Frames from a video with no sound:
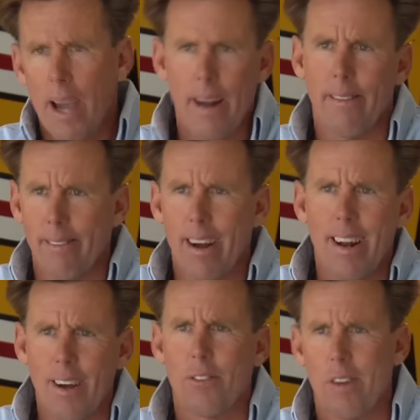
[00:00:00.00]
have mattered right
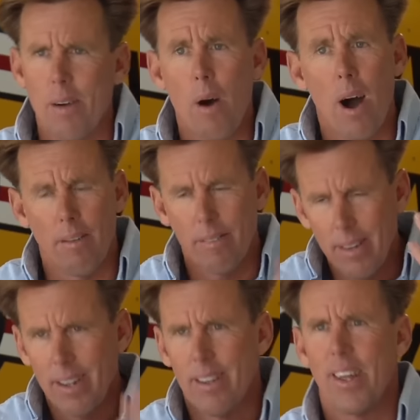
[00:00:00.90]
after I'm off,
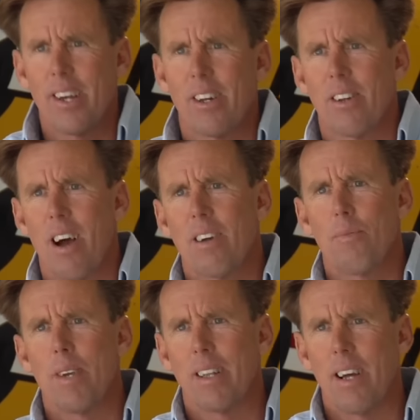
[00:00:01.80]
they could have docked
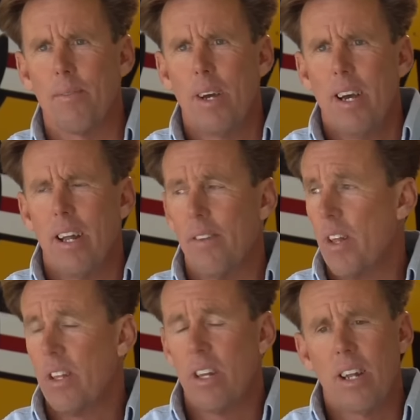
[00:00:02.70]
me a lap. And if
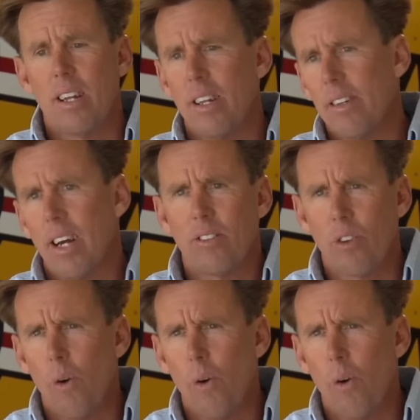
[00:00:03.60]
they did, then the night's